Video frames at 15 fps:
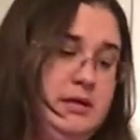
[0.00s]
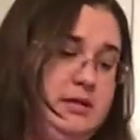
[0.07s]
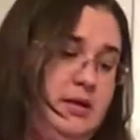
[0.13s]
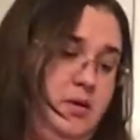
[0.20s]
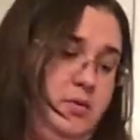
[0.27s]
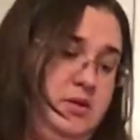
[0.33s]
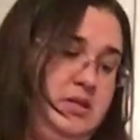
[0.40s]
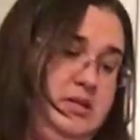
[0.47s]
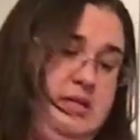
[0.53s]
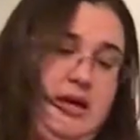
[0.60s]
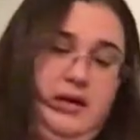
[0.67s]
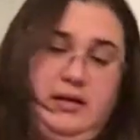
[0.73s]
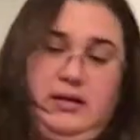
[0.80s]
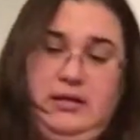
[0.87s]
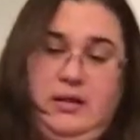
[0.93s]
Now with an
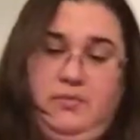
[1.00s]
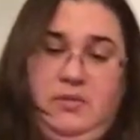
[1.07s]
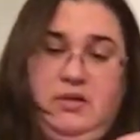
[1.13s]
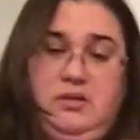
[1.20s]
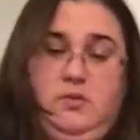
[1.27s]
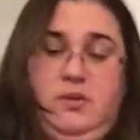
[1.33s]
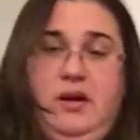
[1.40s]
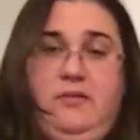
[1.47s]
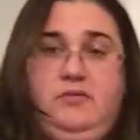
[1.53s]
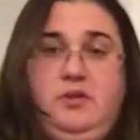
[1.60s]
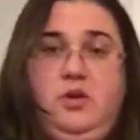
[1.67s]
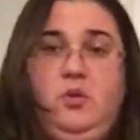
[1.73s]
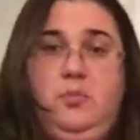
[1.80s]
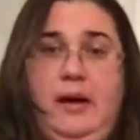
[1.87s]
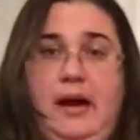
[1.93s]
Italian, that means that we have to
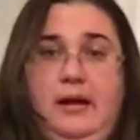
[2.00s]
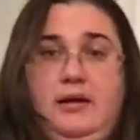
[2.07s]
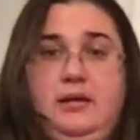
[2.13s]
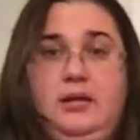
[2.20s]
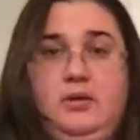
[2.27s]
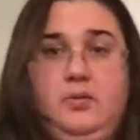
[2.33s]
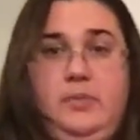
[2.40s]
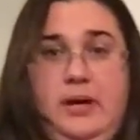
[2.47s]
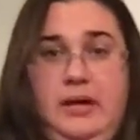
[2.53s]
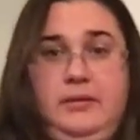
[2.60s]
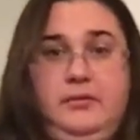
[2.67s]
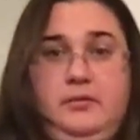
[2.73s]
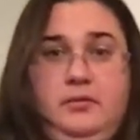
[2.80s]
go back a little bit,